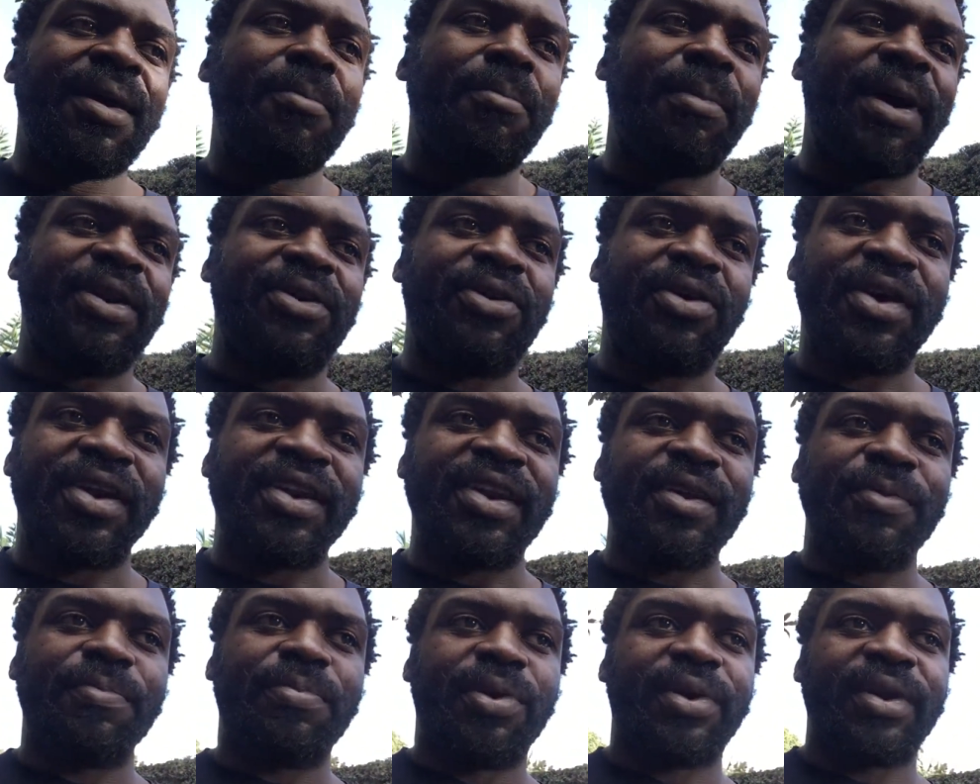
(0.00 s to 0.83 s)

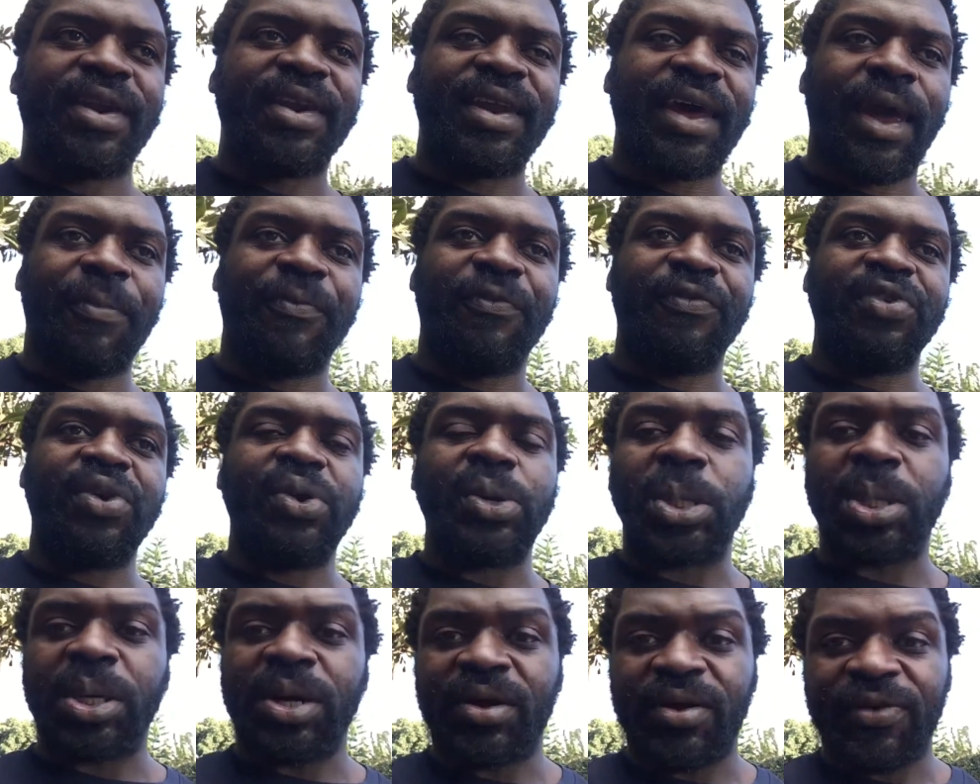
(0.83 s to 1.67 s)
Minority Report type
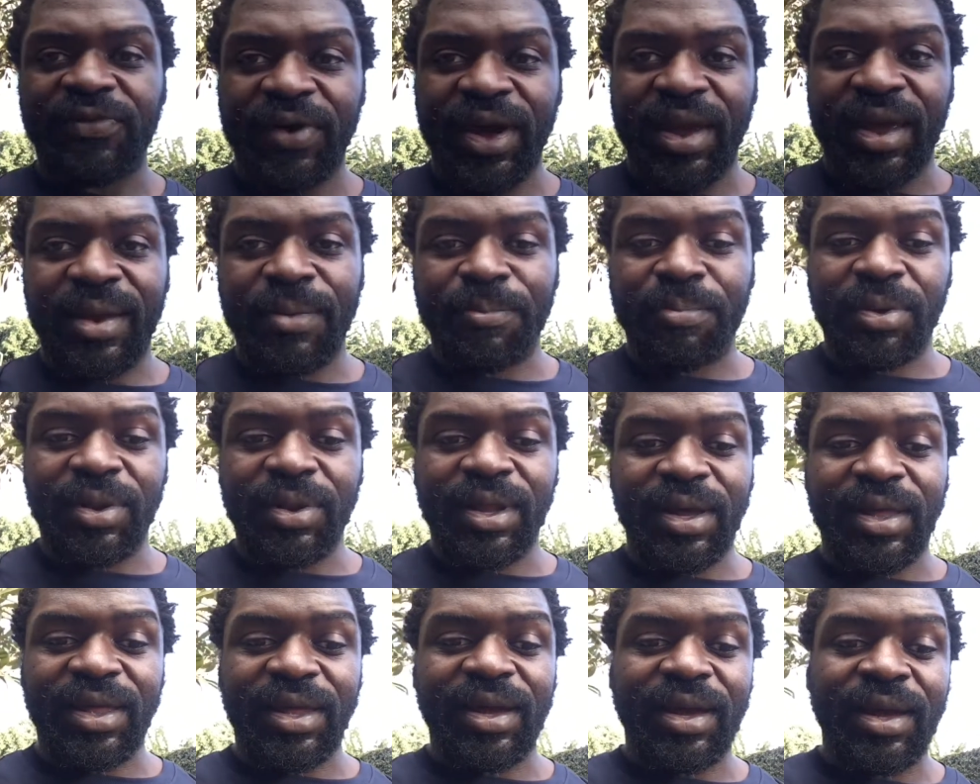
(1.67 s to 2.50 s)
future fucking
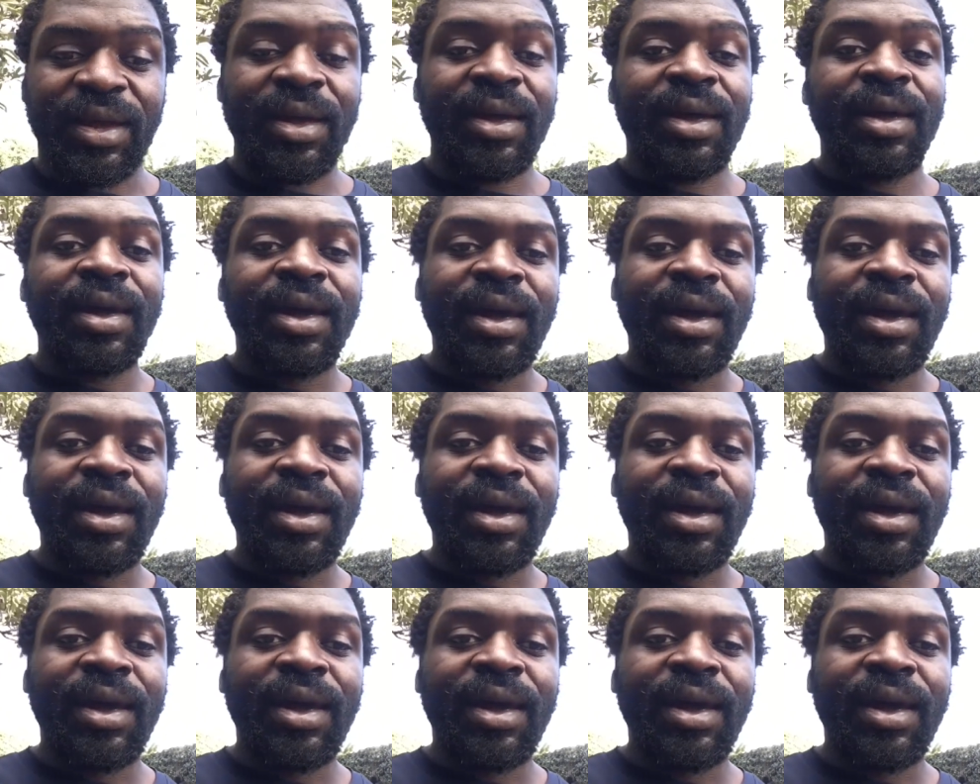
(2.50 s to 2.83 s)
policing.